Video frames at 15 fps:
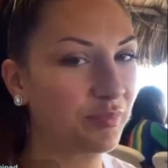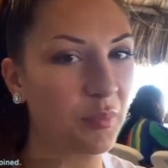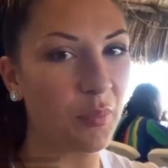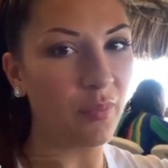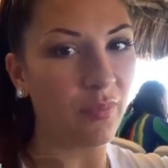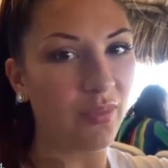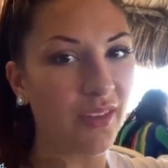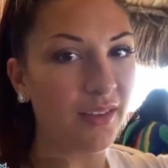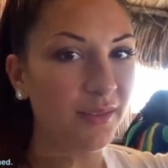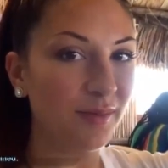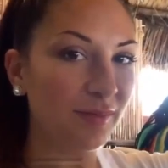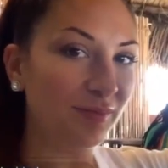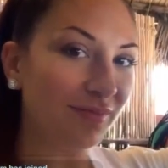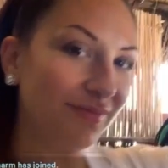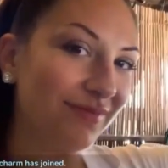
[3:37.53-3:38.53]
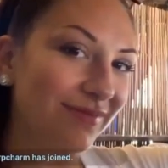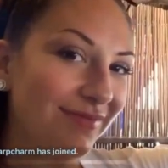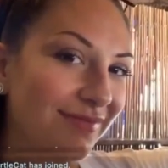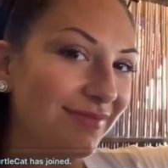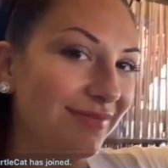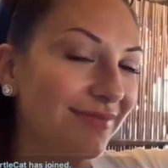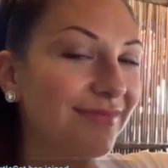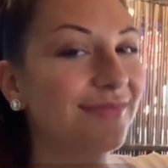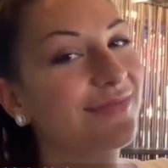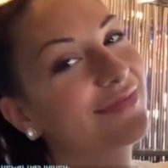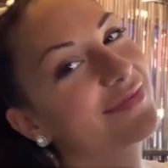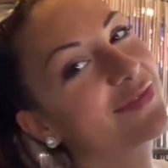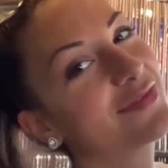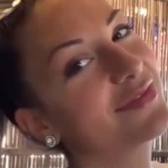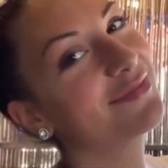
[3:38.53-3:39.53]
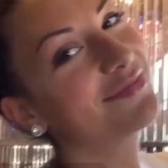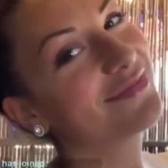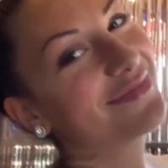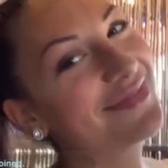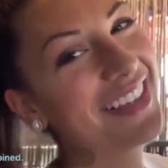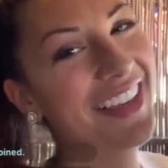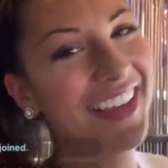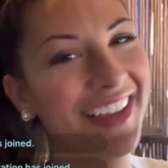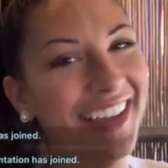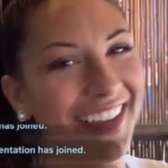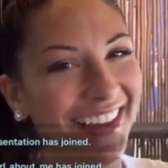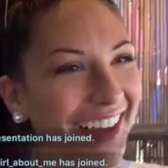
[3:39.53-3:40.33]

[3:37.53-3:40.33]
Awesome. Oh, you're so good